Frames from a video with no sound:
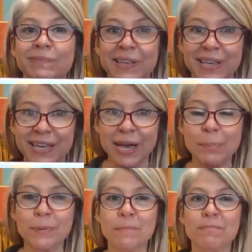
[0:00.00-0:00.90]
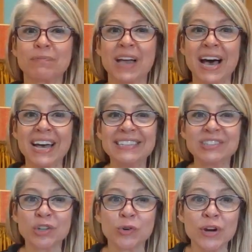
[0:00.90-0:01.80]
Yep,
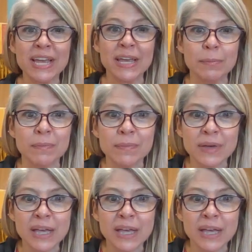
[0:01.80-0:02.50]
ice cream.